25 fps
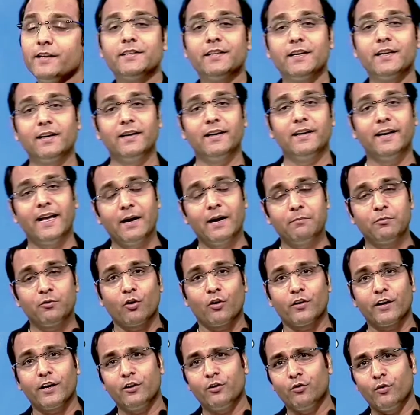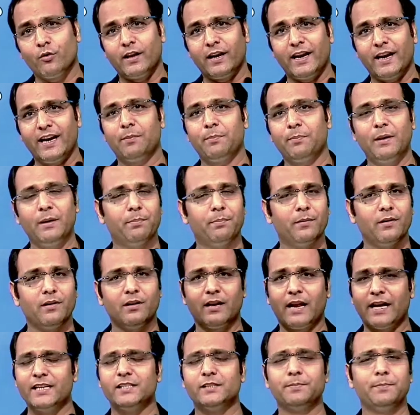single day I'm talking to great people,
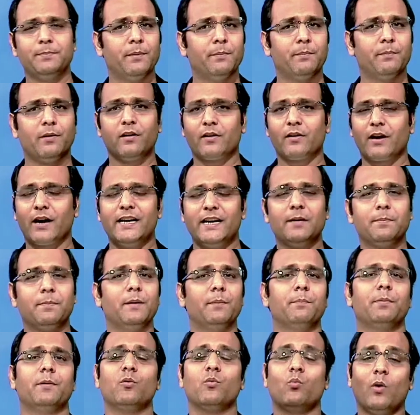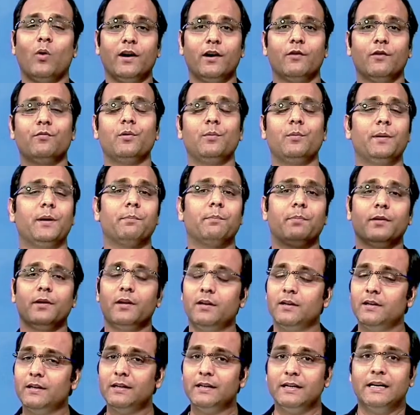nice people, right people, wonderful
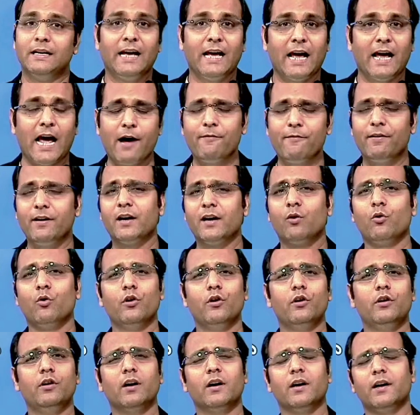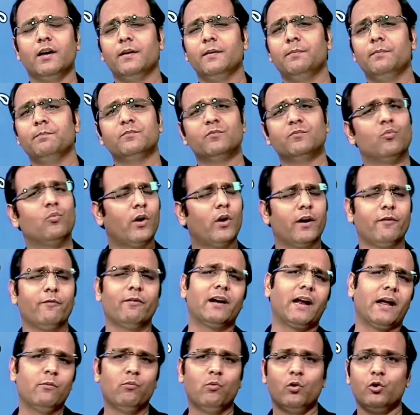people, having good,
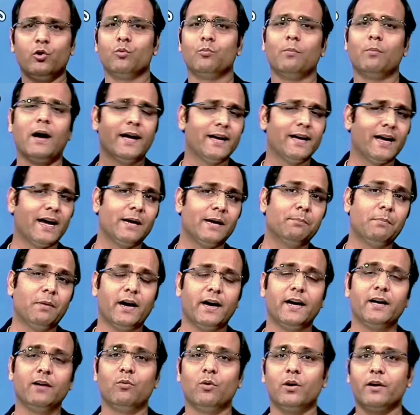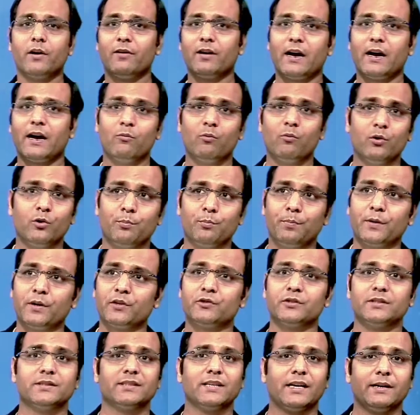whatever I want to buy, I buy, whatever I want to
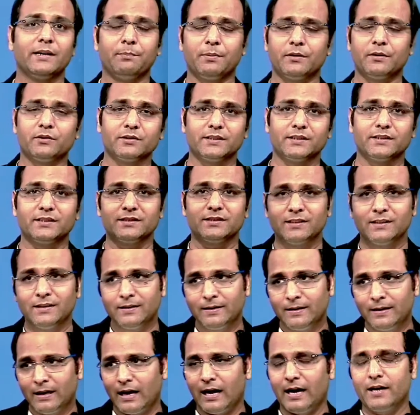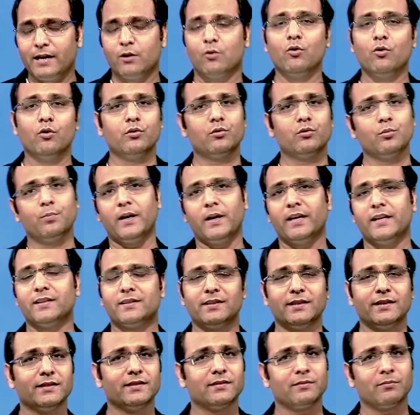purchase, I purchase. I go to
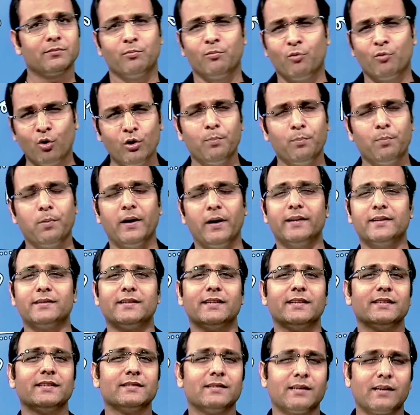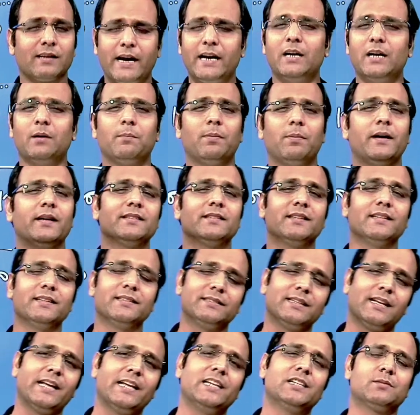places, good places, right places,
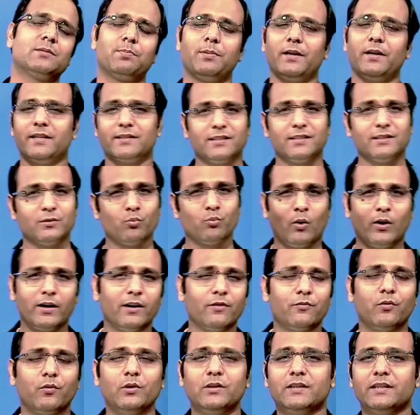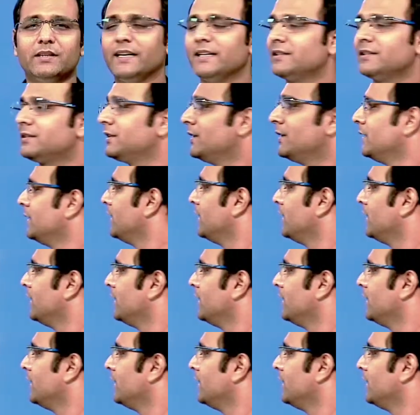nice places, wonderful things,